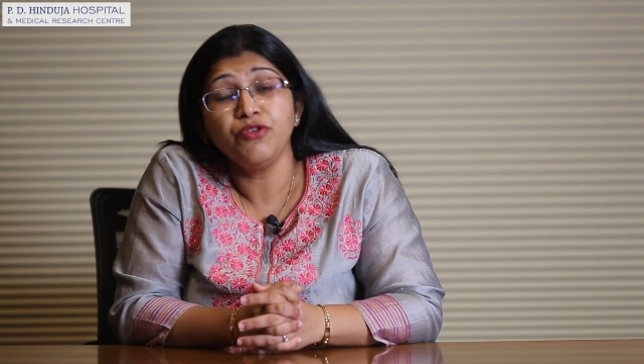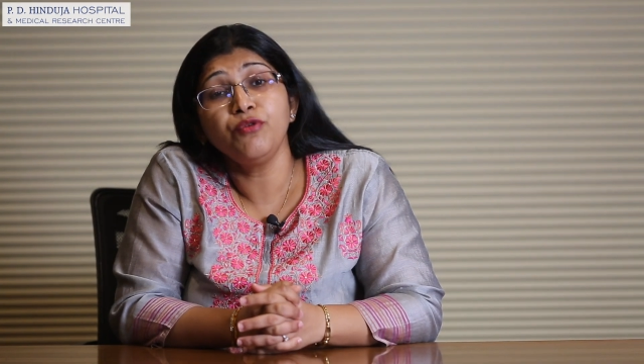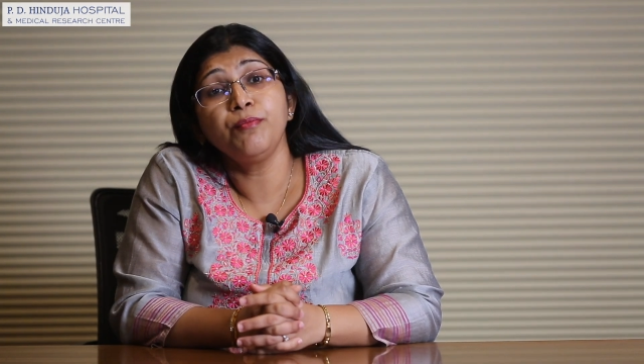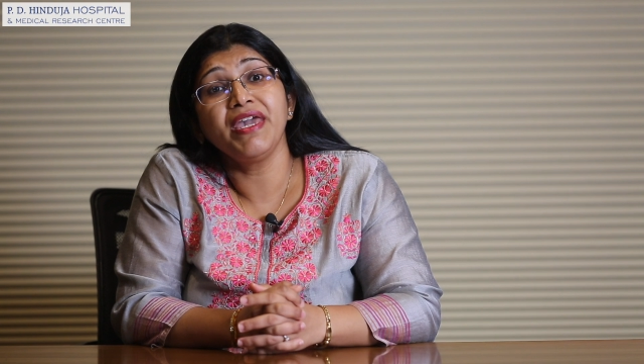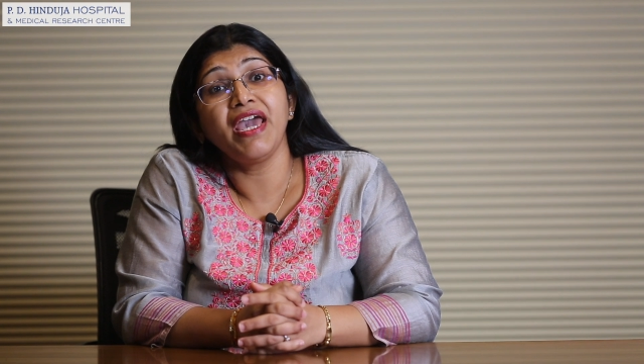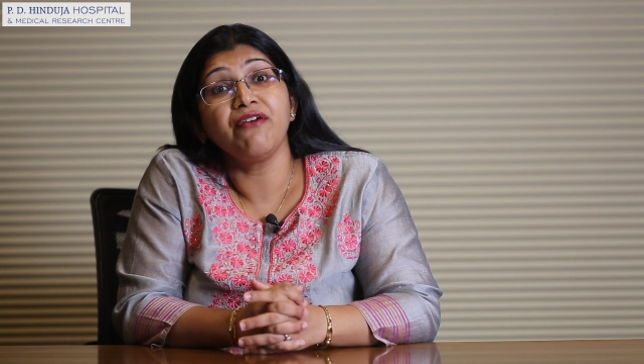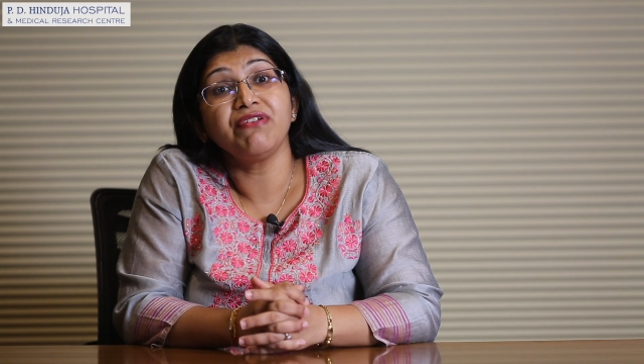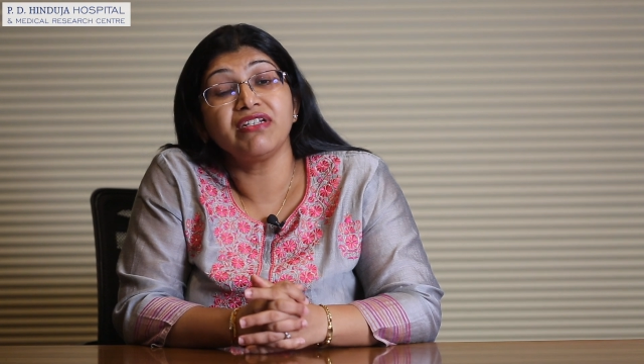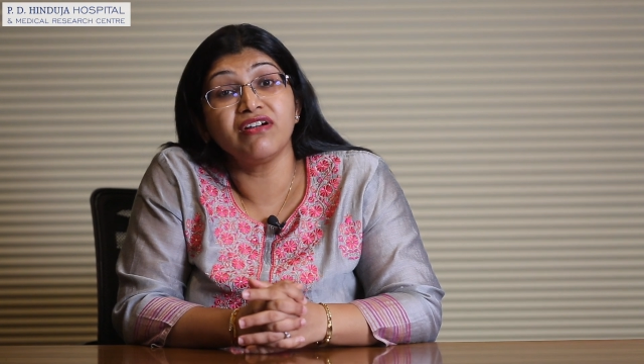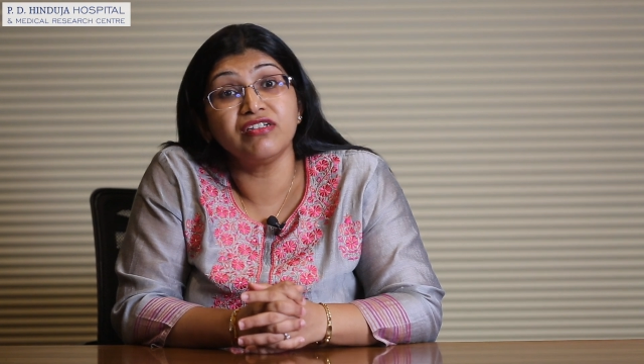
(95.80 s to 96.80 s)
You may
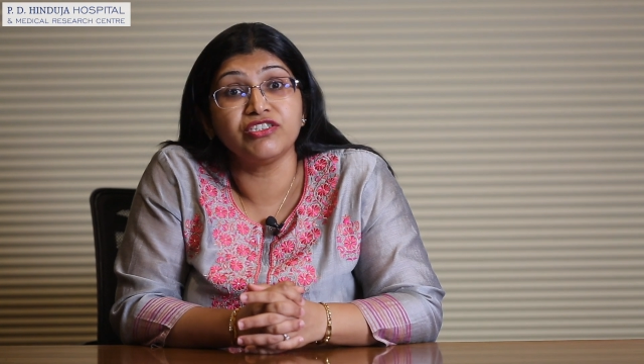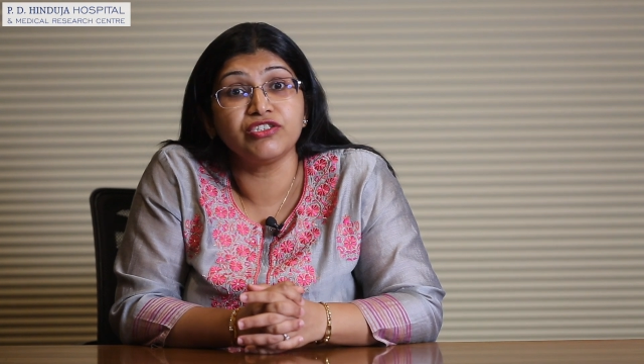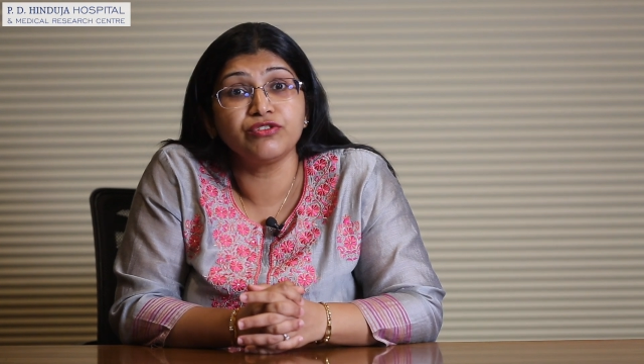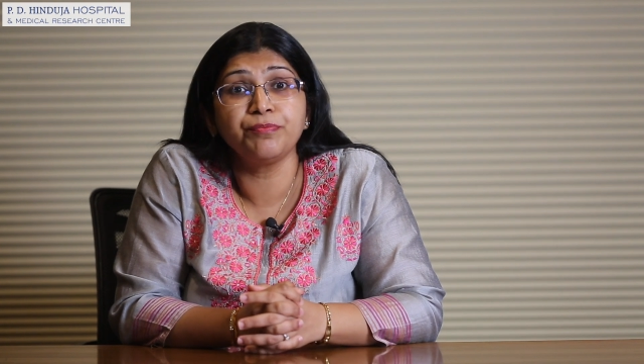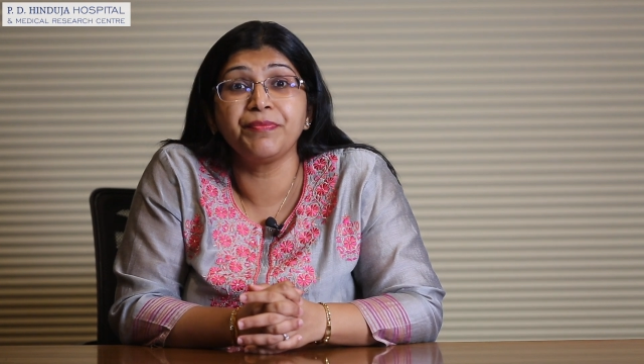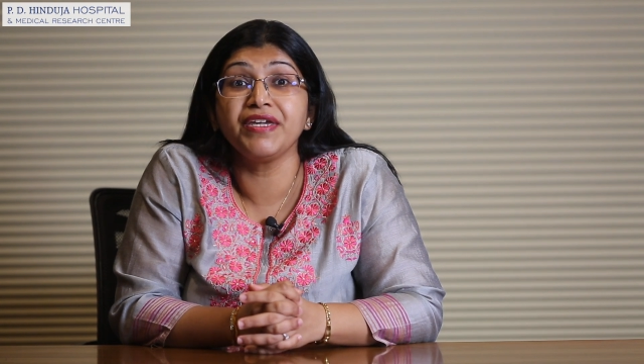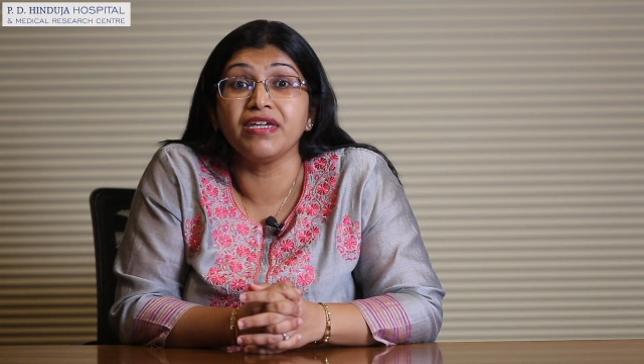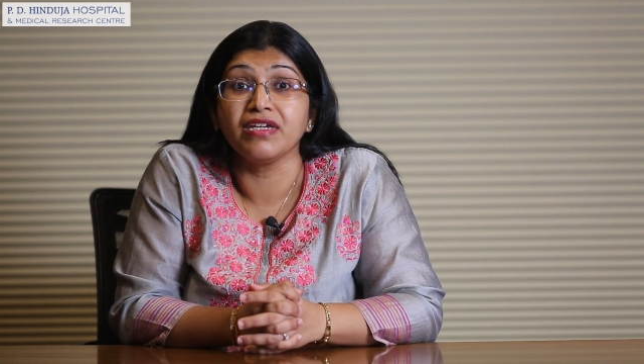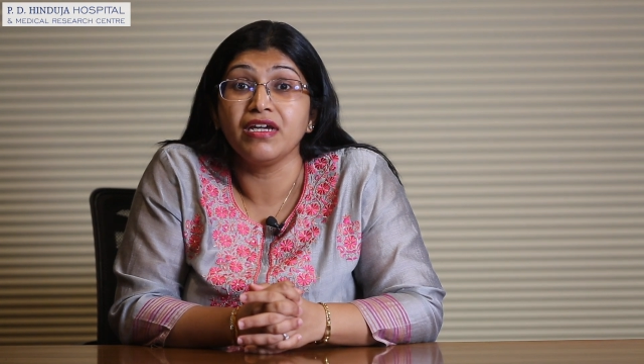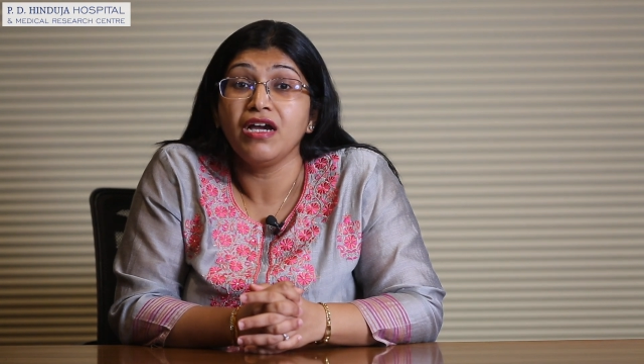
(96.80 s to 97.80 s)
have an urge to
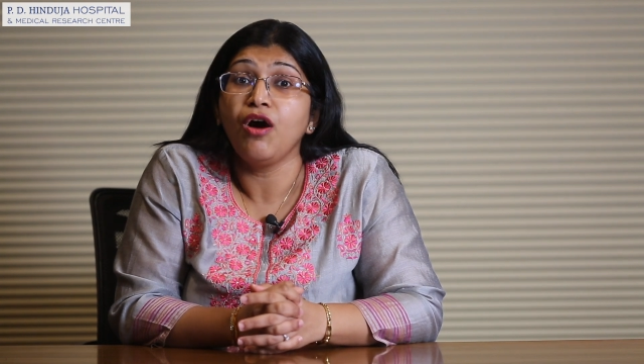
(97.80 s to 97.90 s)
pee